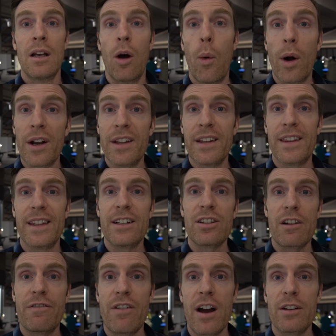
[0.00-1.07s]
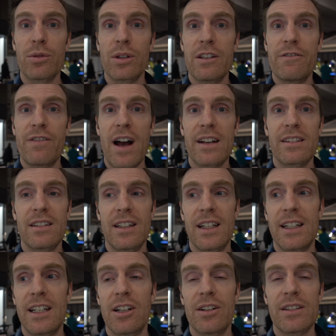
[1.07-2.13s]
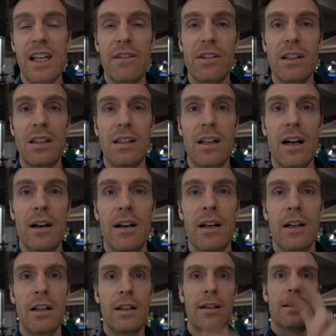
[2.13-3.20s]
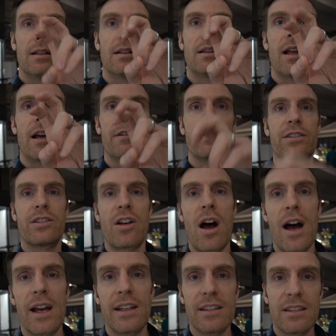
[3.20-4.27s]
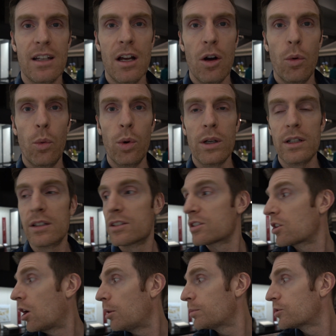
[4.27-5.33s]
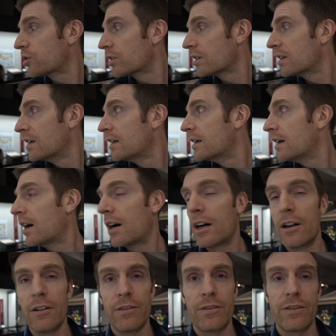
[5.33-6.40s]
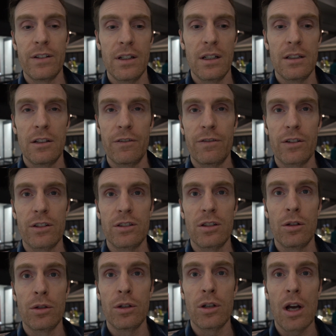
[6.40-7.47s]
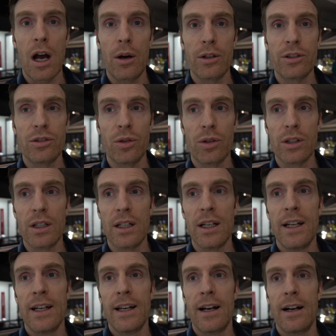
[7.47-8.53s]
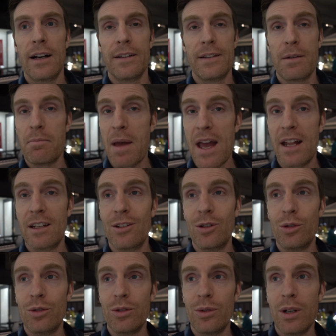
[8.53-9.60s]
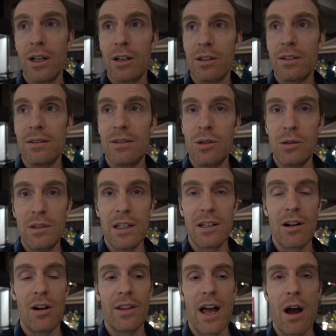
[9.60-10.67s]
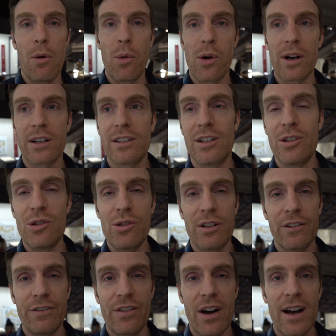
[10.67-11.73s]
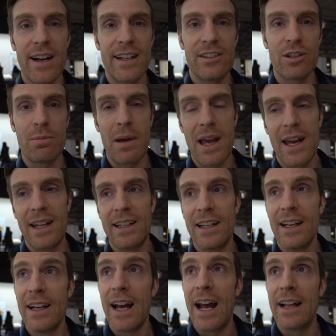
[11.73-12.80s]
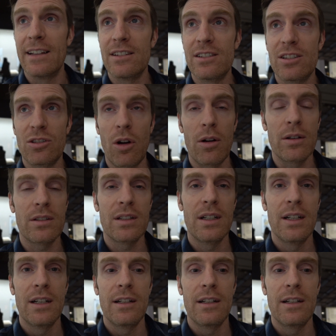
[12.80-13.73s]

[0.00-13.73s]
One of the things I find really fascinating here is they have a life-sized wooden sculpture of the first Tokugawa shogunate, the man who did all that work to unify Japan and start